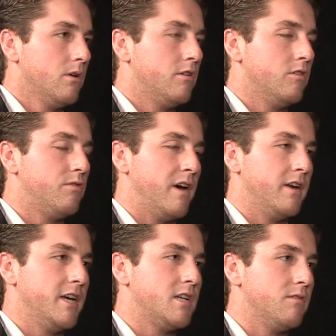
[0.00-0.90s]
which is
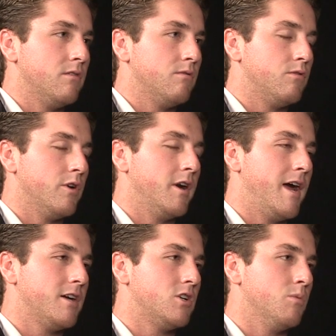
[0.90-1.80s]
Foundation for
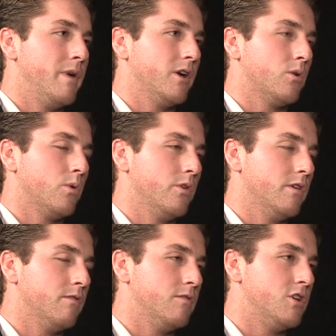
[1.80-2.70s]
International Medical
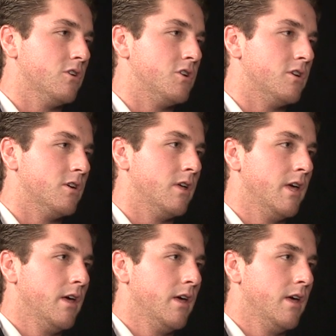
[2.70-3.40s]
Relief of Children.